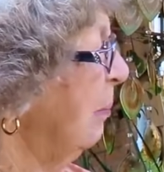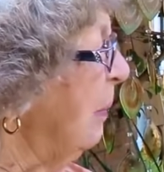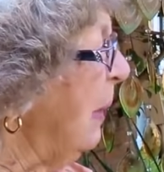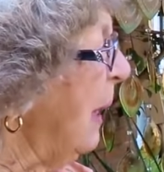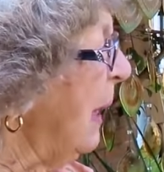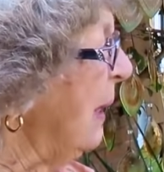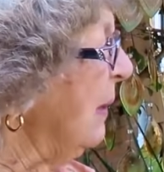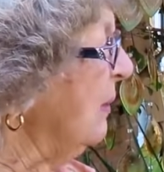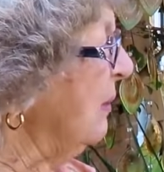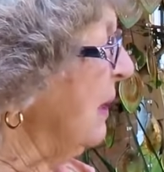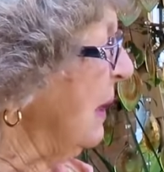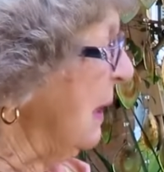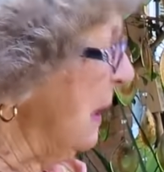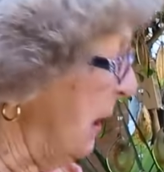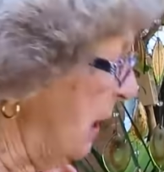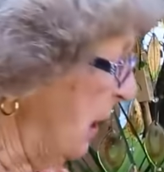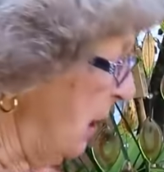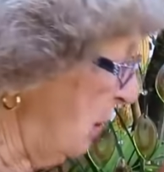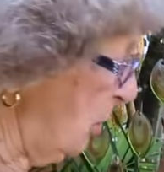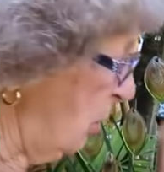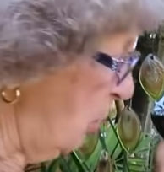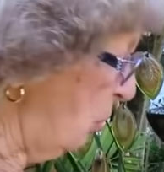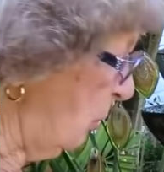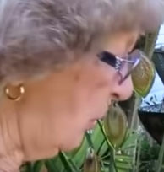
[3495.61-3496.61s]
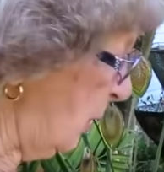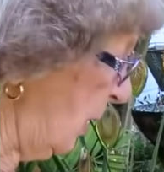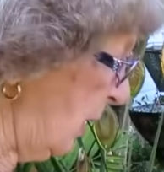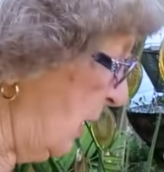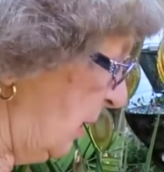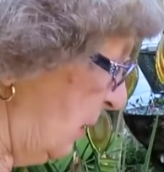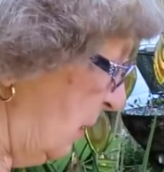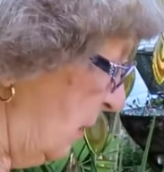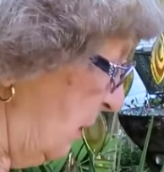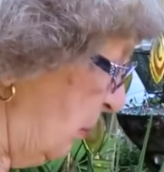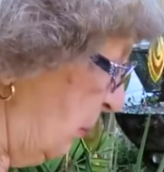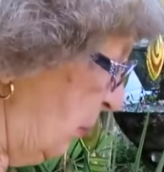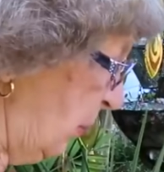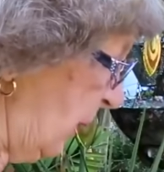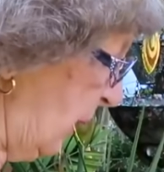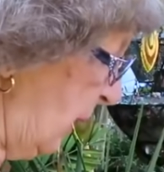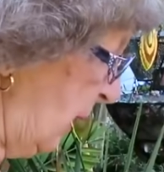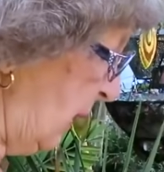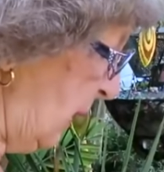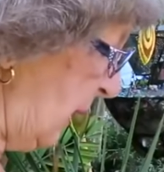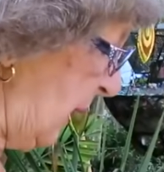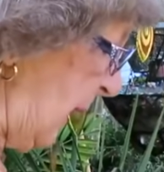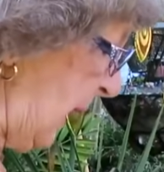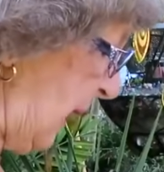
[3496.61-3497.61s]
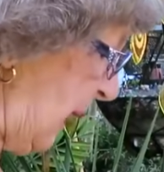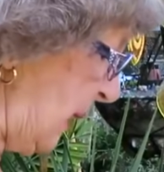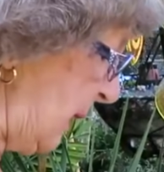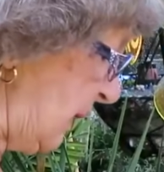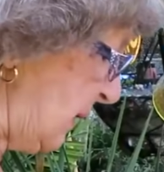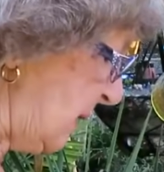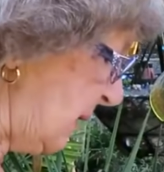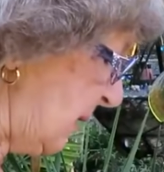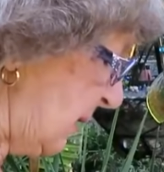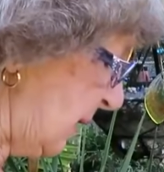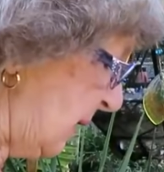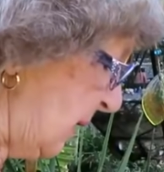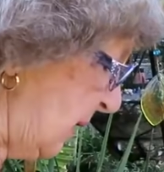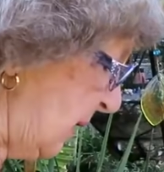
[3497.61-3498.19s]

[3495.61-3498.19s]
back then you didn't realize